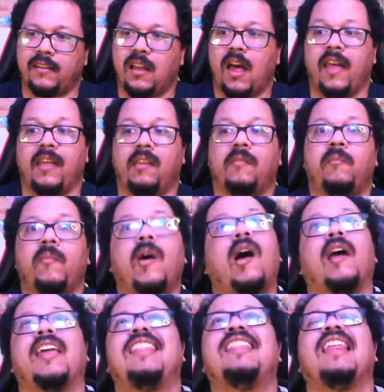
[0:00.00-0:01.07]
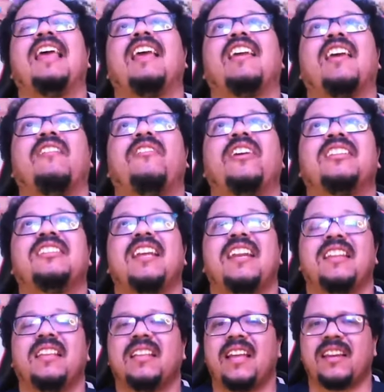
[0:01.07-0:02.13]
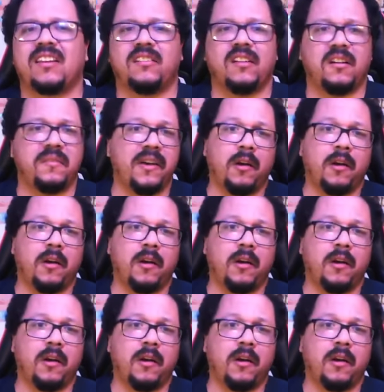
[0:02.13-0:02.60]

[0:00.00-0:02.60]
I I think if it's anything like Kenobi,